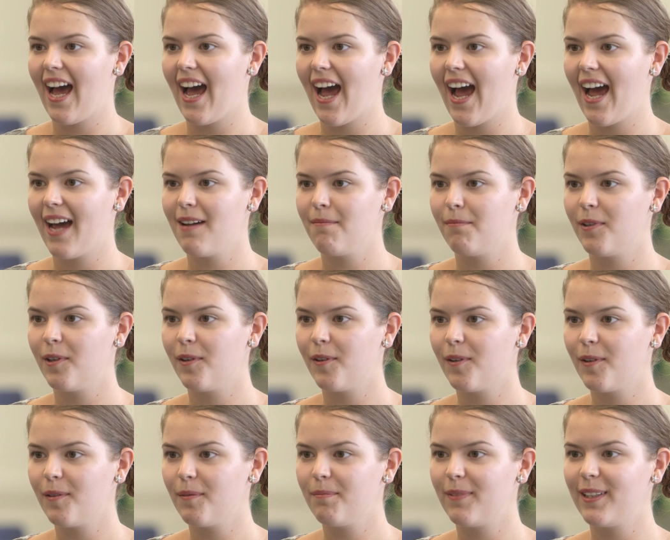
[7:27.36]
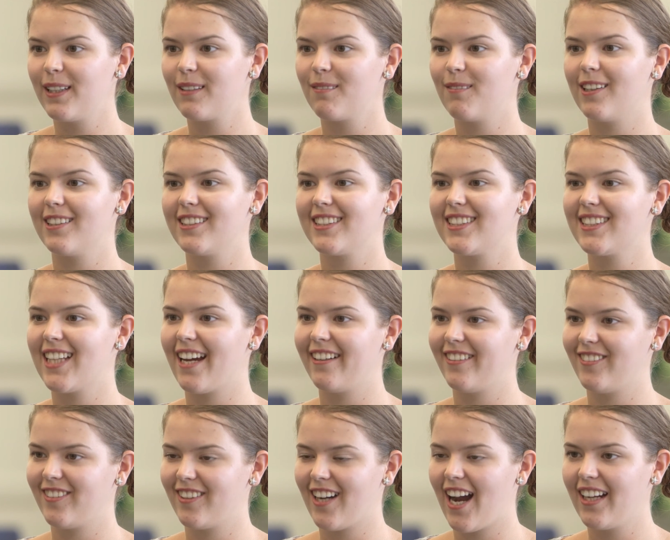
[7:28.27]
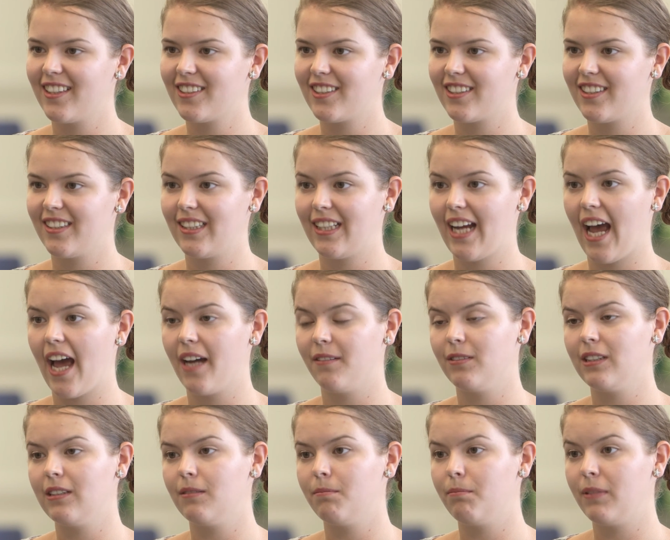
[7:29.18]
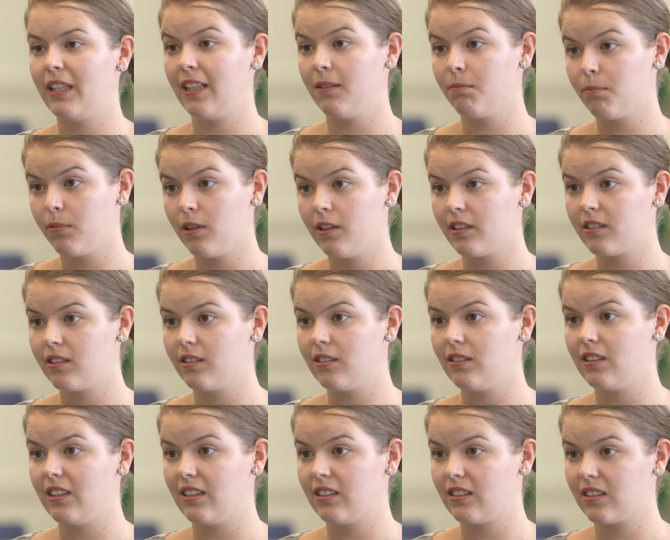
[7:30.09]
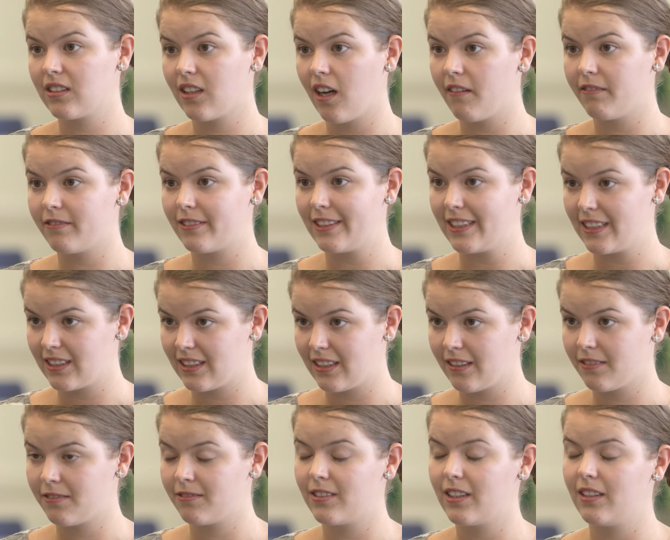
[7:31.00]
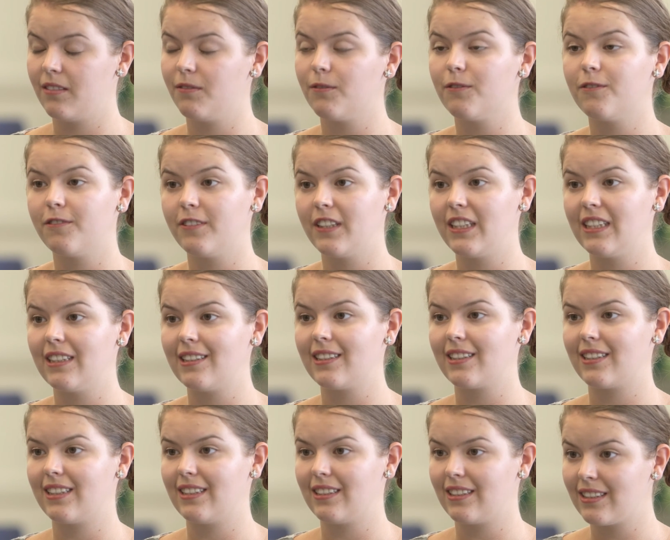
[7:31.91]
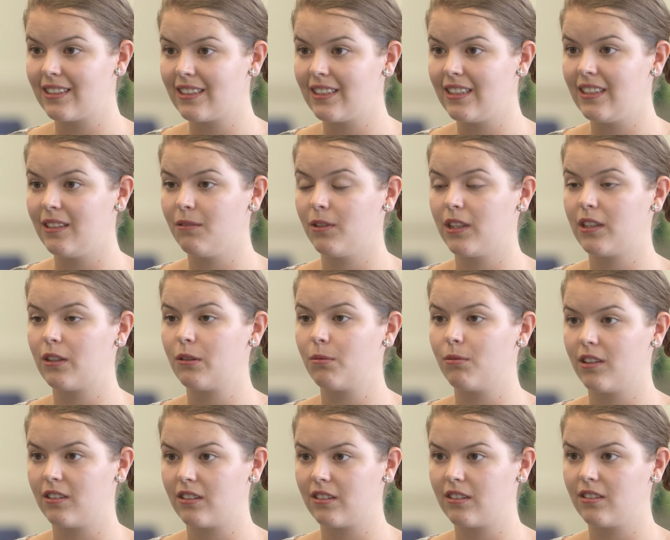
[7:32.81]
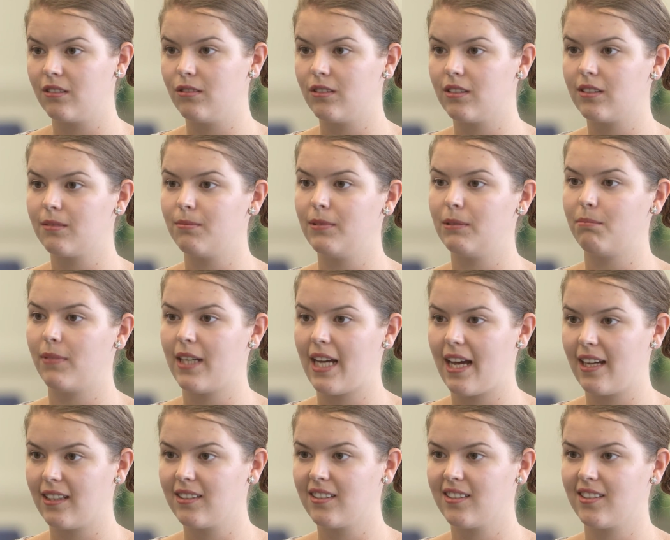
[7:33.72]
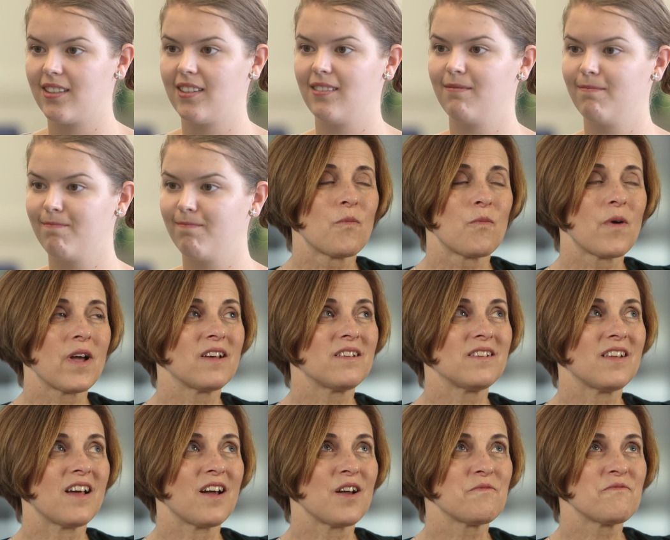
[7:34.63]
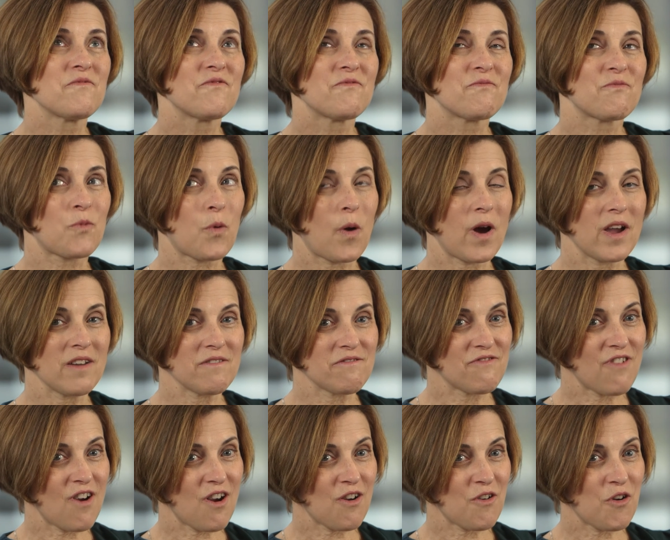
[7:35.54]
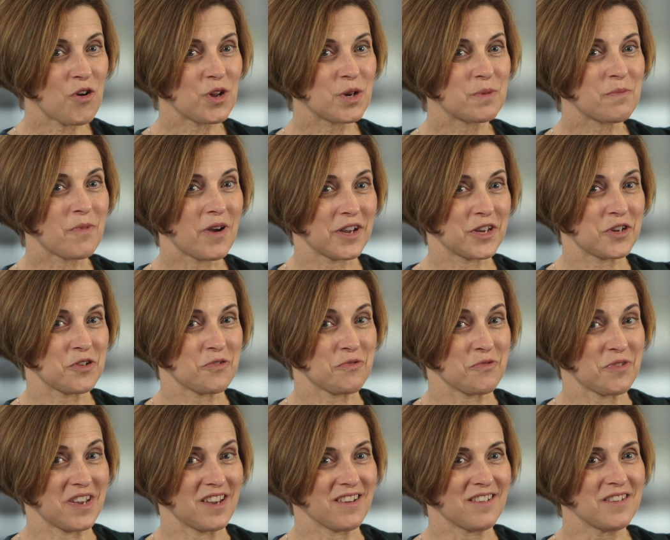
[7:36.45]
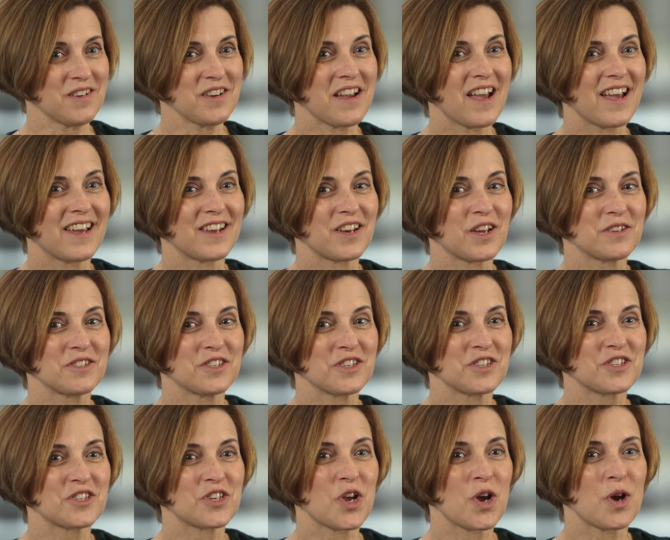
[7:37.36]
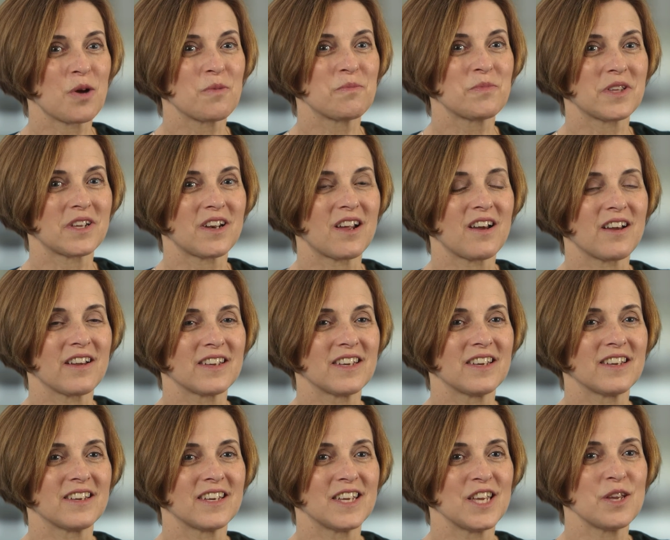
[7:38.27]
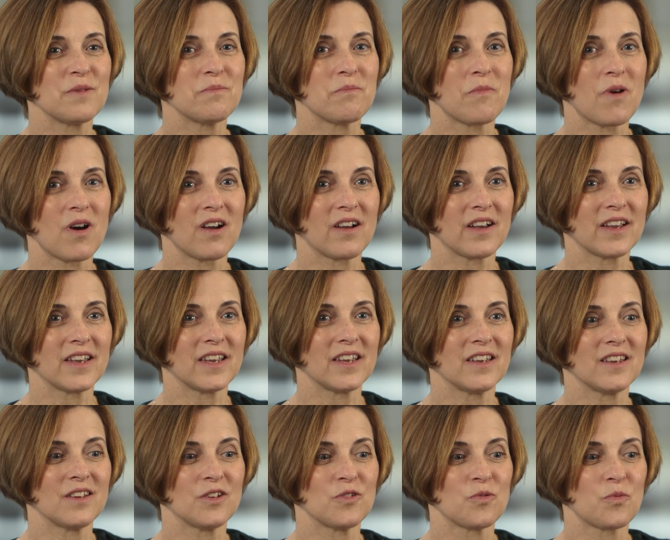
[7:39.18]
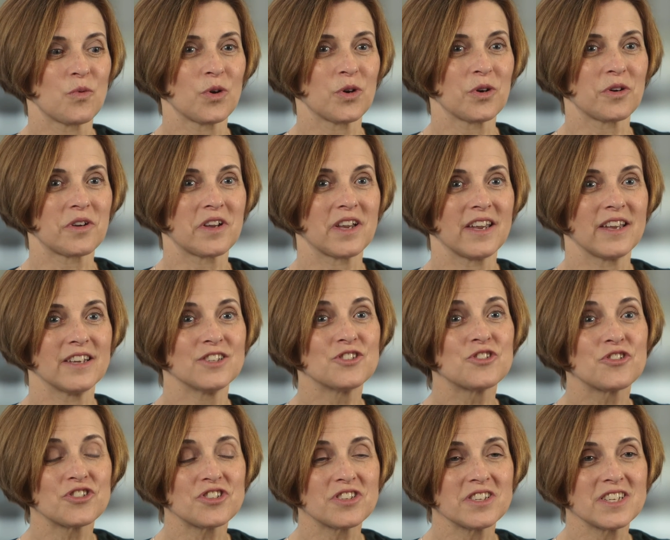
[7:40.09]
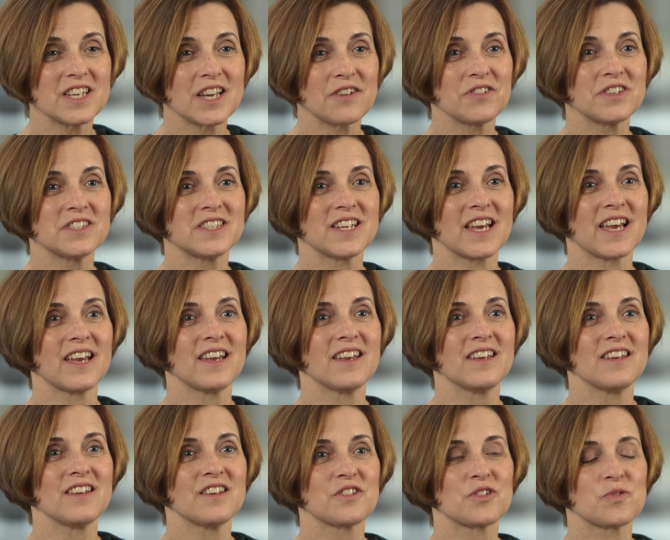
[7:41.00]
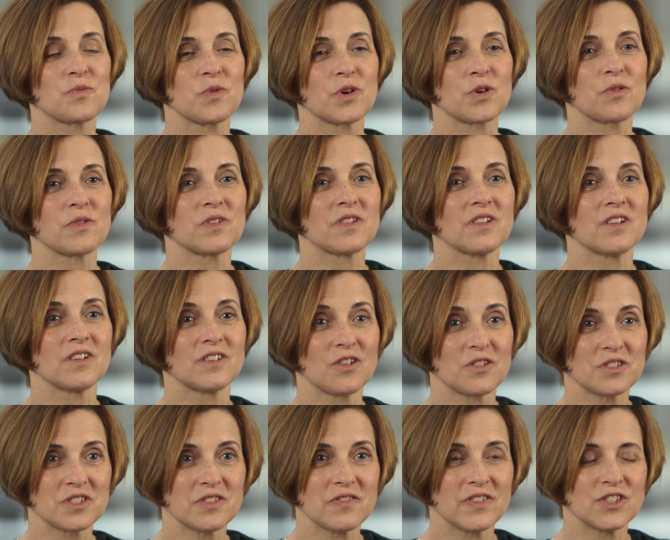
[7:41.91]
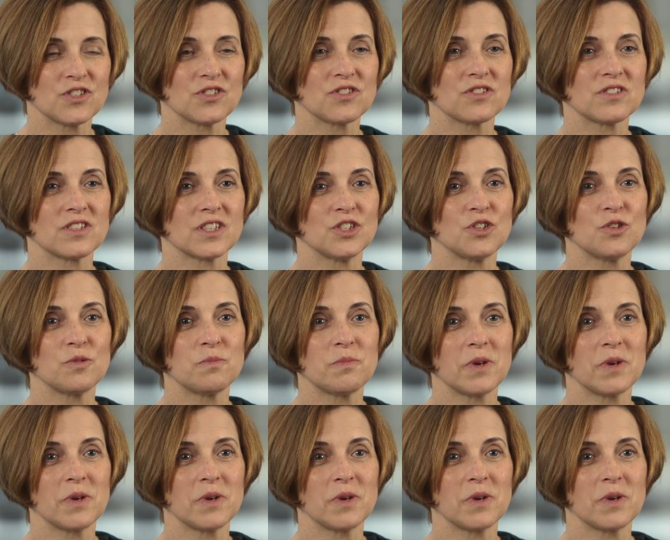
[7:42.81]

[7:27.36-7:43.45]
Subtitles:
I'm hoping once I graduate, I will be able to discover different fields and see which one suits me best. Well, I'm quite far on in my career, and I just hope that I can keep my work interesting every day, to work with lots of interesting new